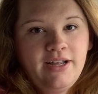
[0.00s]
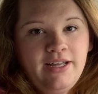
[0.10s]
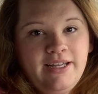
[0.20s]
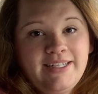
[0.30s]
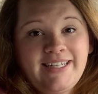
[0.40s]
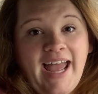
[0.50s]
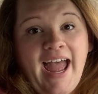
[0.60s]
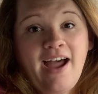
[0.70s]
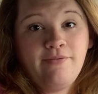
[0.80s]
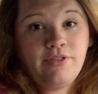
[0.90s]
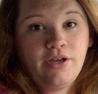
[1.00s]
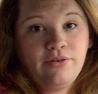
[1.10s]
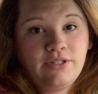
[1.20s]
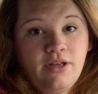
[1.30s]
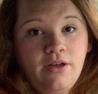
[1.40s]
to have
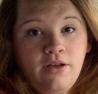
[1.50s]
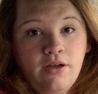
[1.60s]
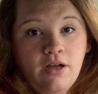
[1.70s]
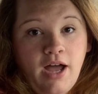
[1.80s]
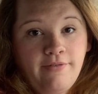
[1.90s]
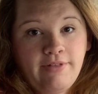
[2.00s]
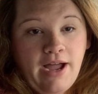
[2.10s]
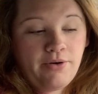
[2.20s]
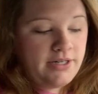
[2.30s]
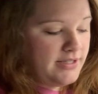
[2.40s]
those cut flowers.